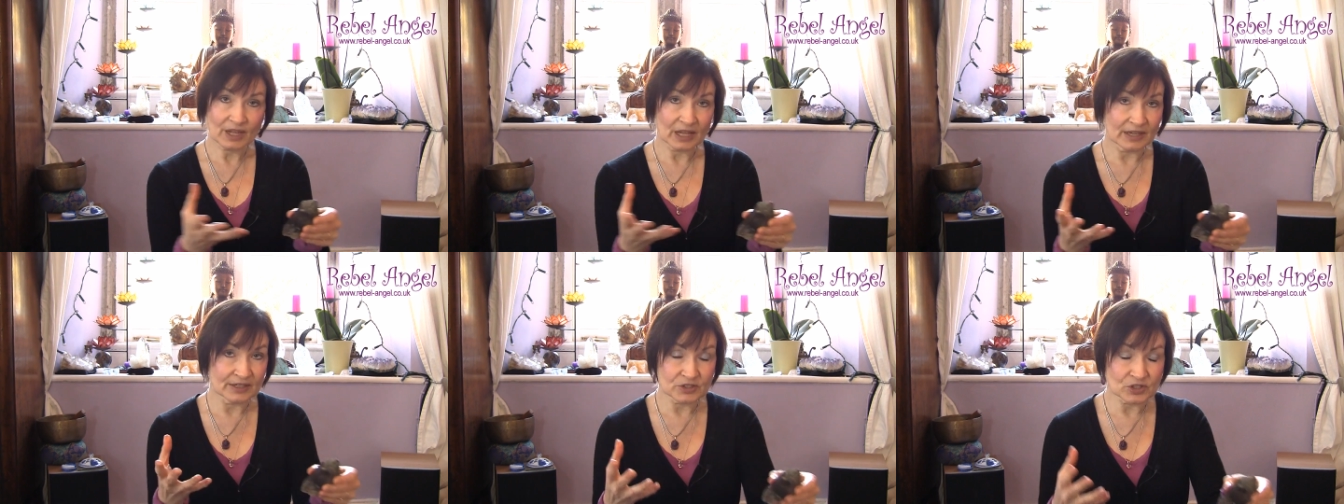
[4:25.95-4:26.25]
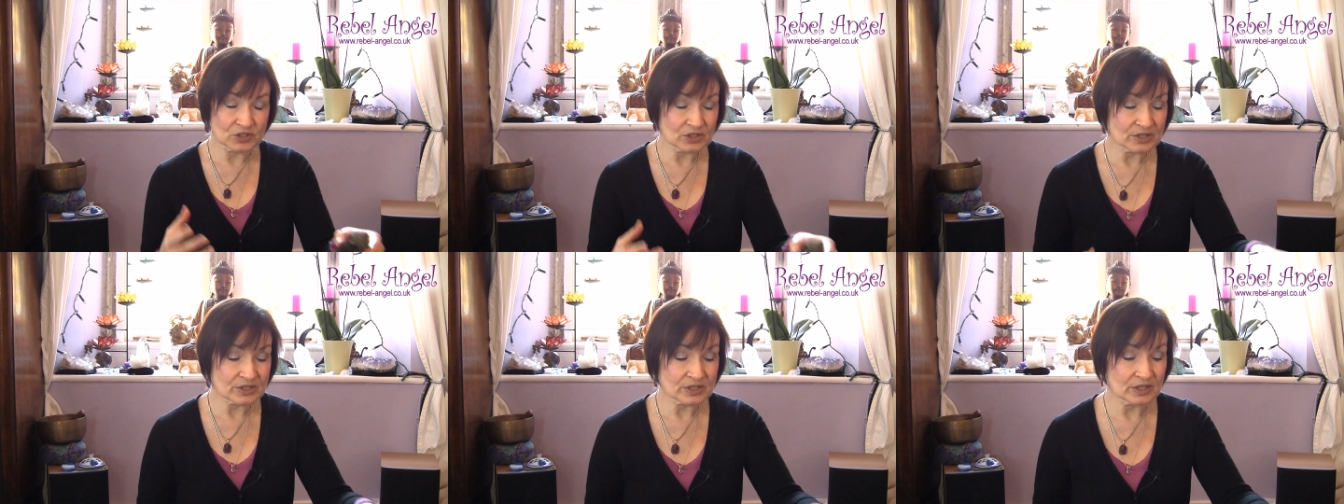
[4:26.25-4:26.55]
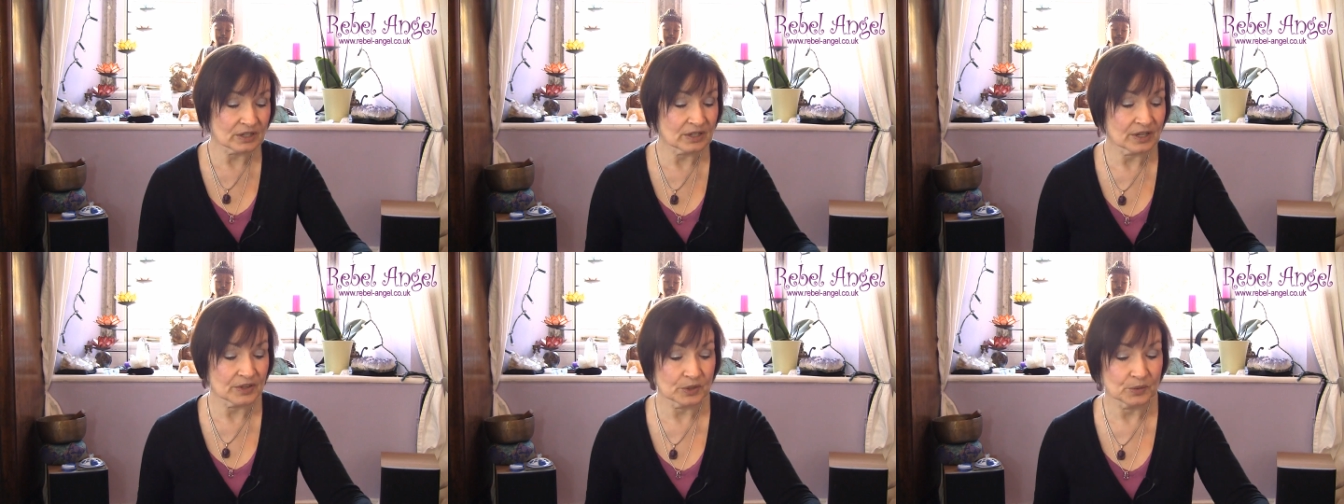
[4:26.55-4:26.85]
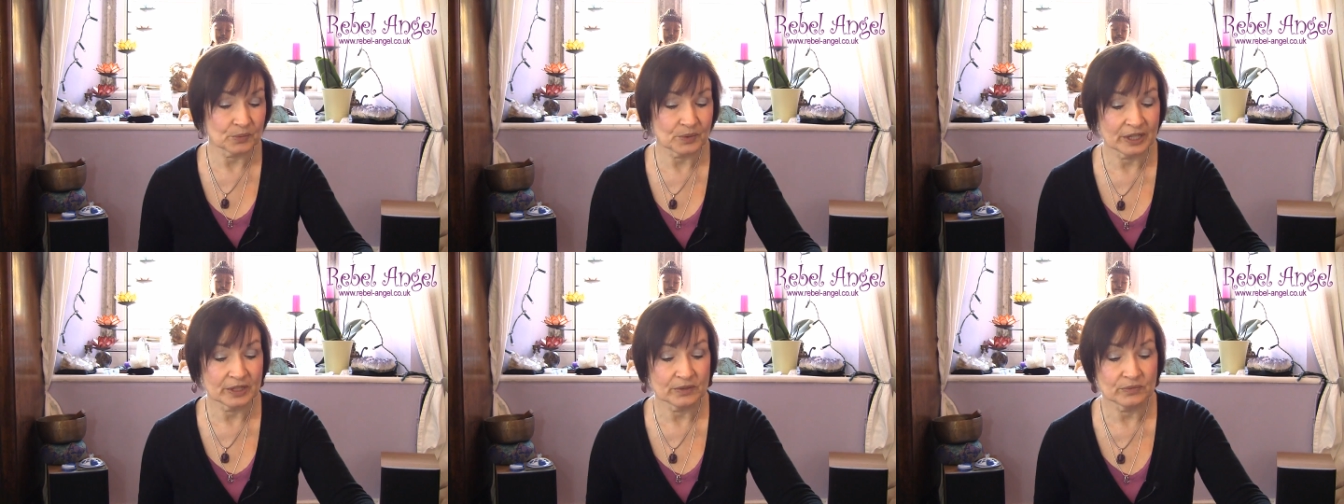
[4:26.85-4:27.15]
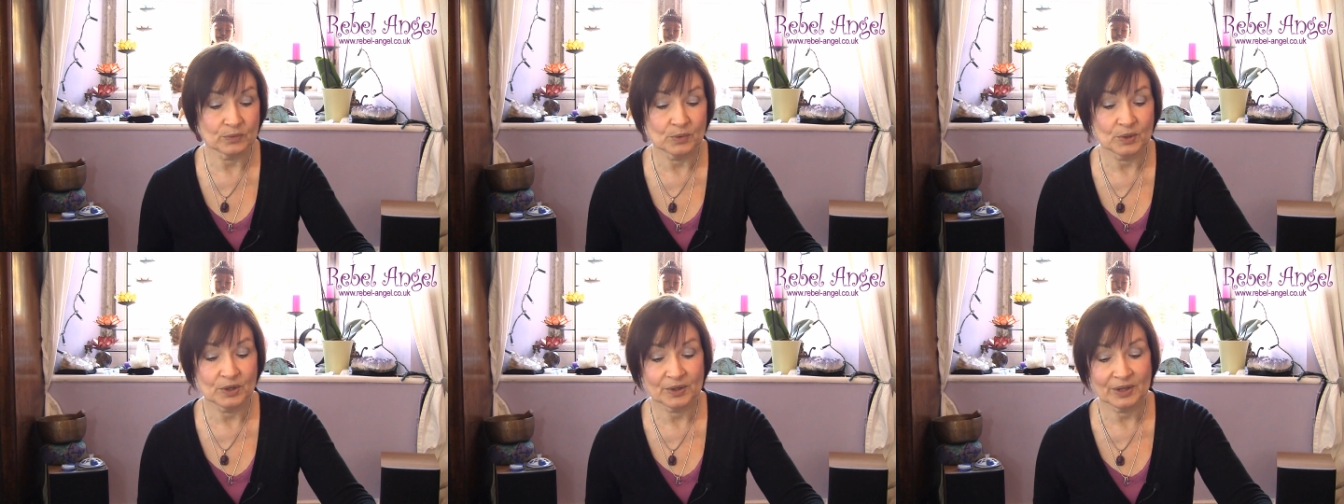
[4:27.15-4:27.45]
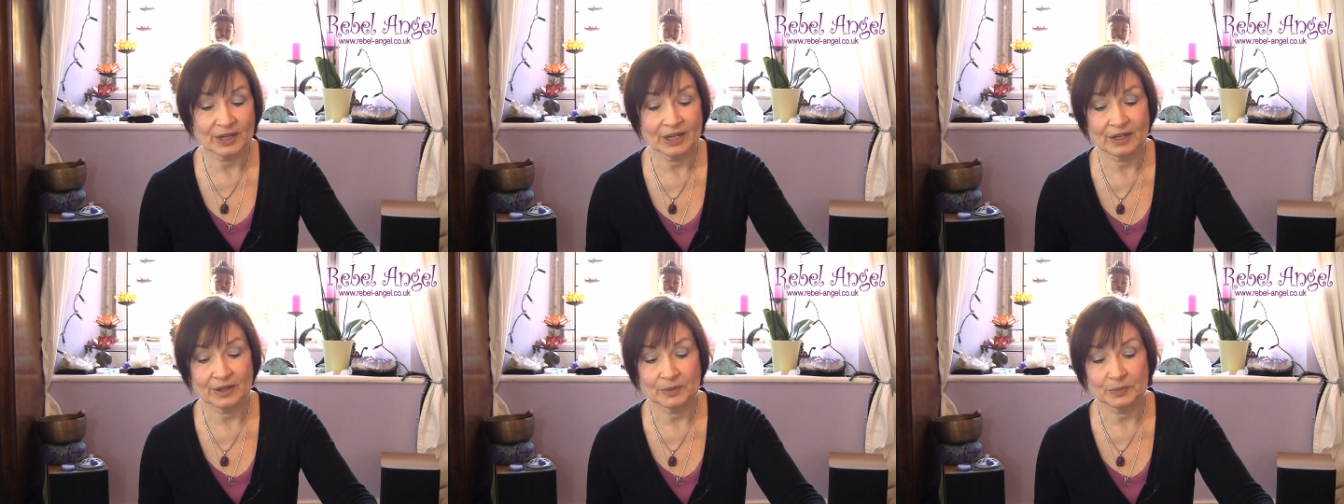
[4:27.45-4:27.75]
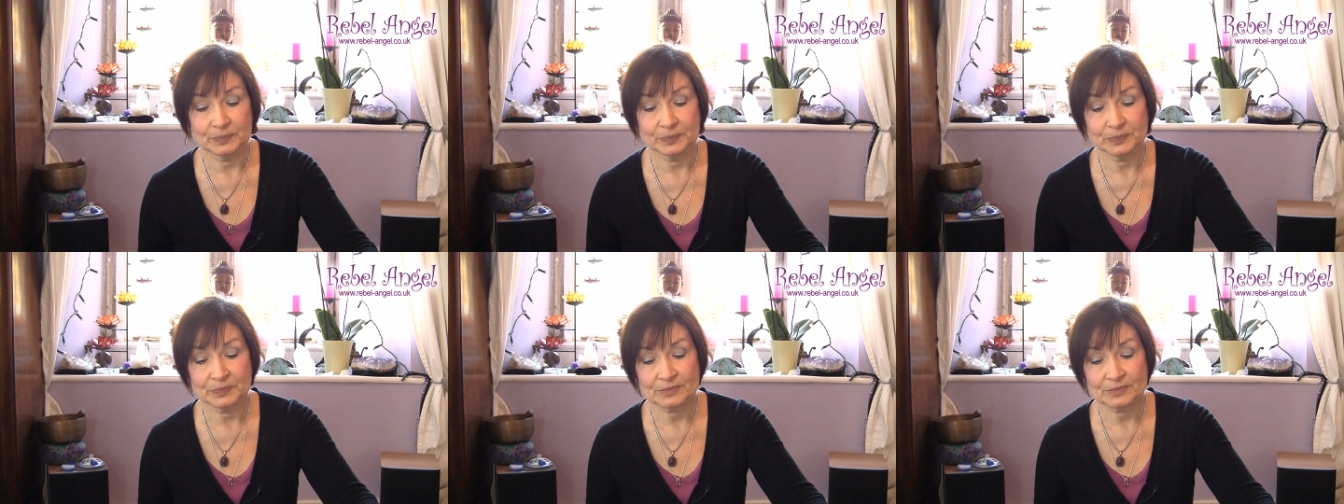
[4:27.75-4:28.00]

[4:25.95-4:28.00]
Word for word: It's just another way of working.